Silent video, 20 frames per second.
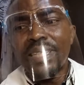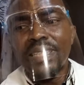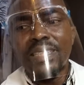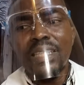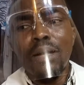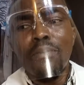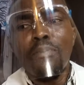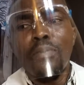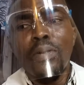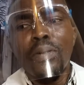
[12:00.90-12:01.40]

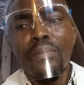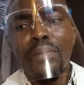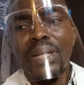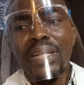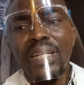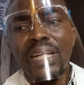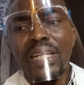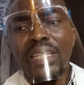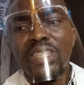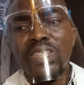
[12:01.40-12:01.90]

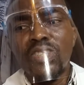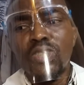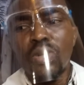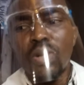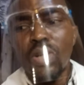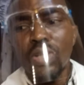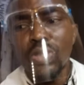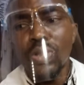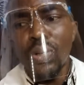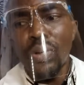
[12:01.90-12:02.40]
disappointment, and
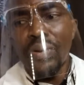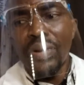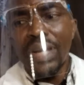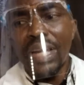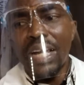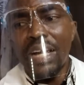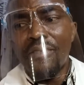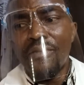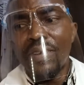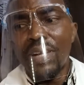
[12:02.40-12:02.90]
drugs
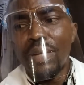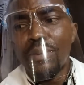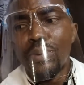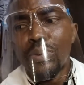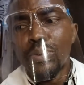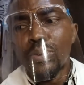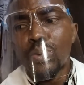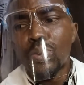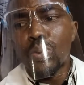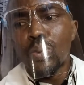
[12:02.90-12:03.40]
currently
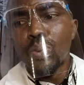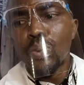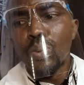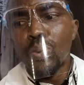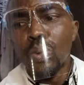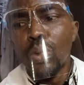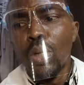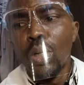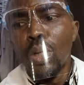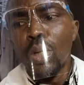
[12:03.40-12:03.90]
available
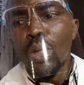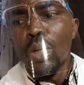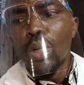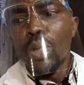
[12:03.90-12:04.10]
do